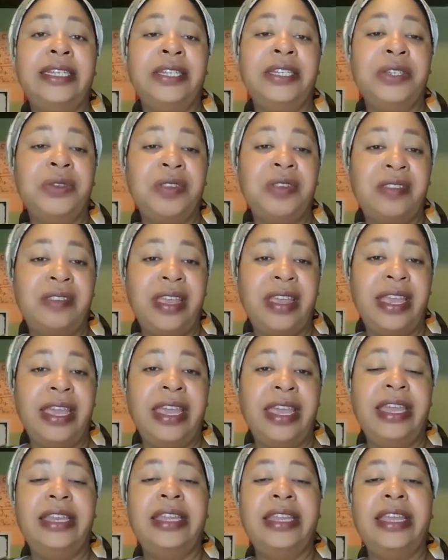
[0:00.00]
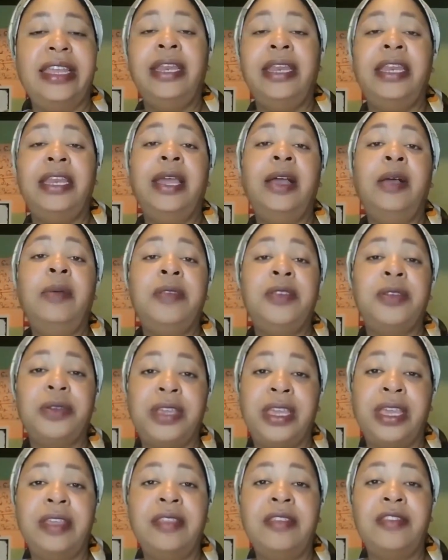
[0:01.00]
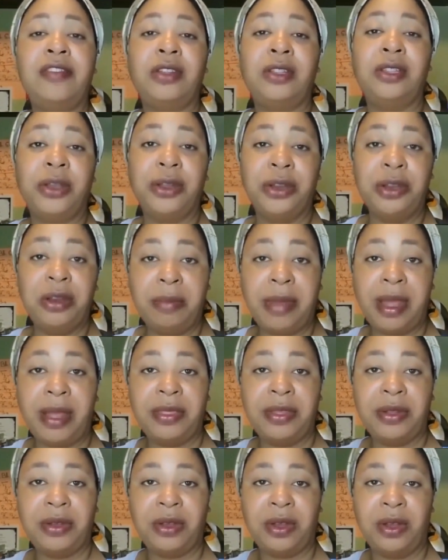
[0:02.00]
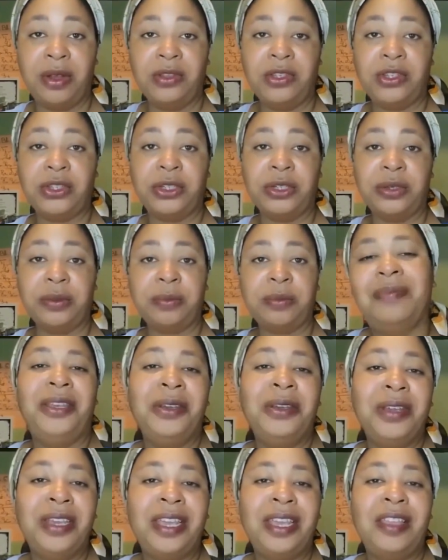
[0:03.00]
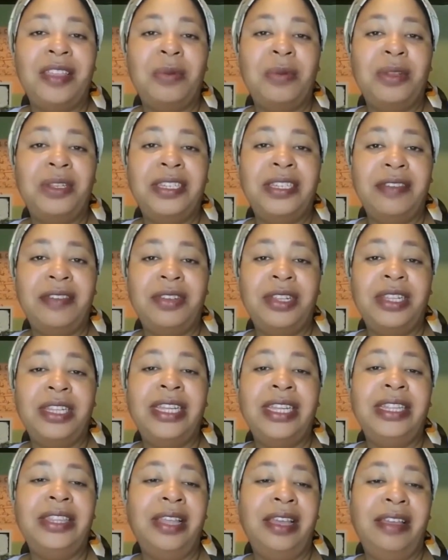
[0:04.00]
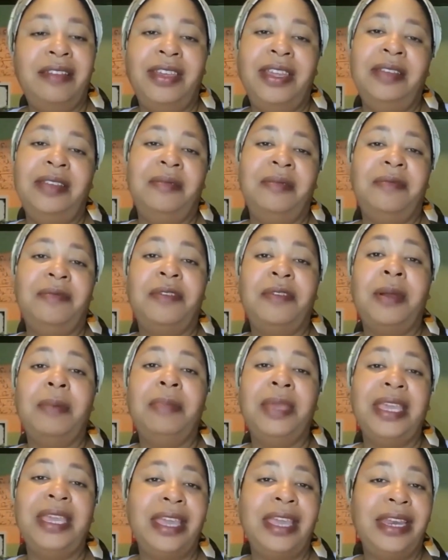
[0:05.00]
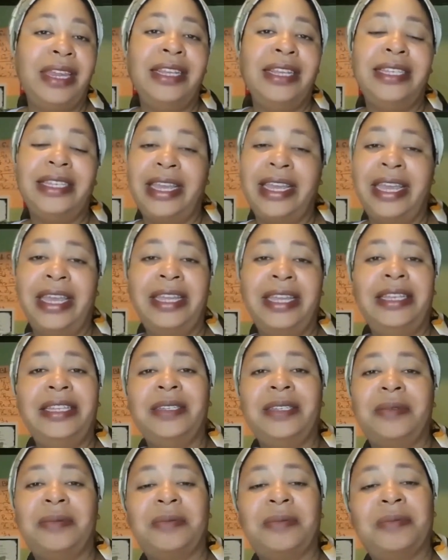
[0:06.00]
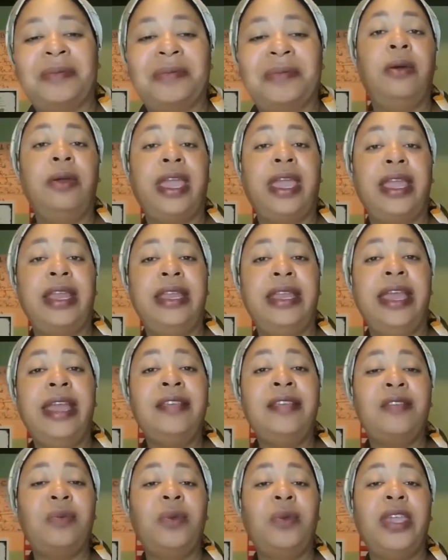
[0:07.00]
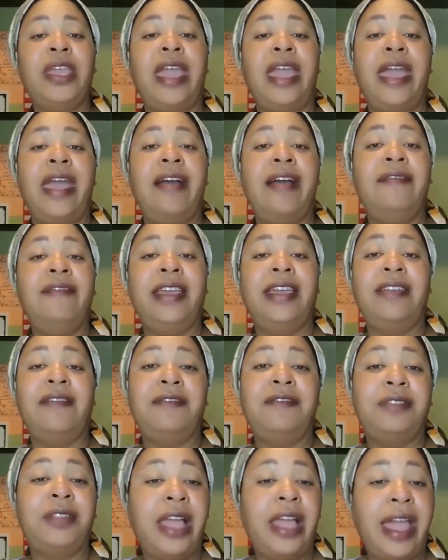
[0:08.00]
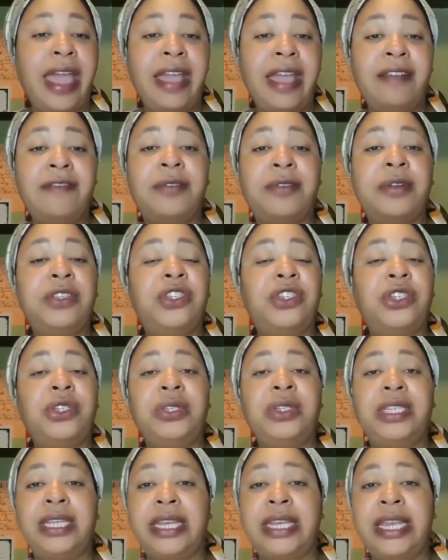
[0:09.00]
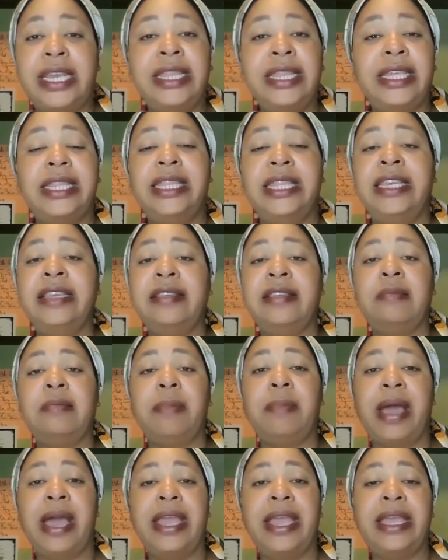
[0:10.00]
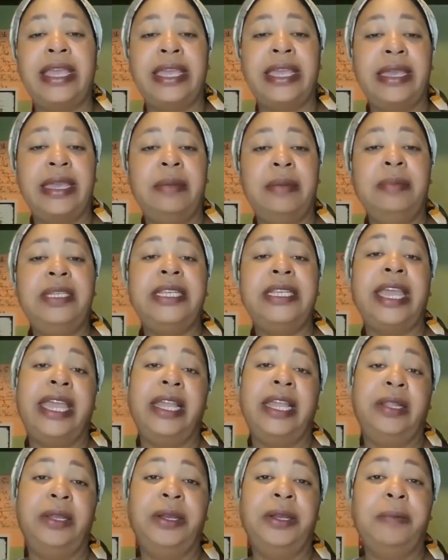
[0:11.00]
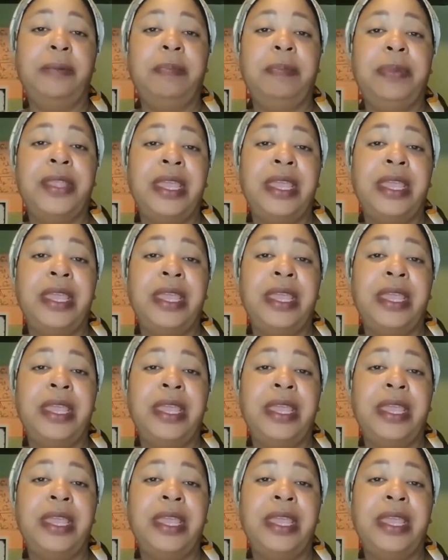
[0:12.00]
understand, and it helps your kids to learn about their culture. Your kids will definitely love it from beginning to end. Okay, next we have A Flag for Juneteenth, and this is by Kim Taylor.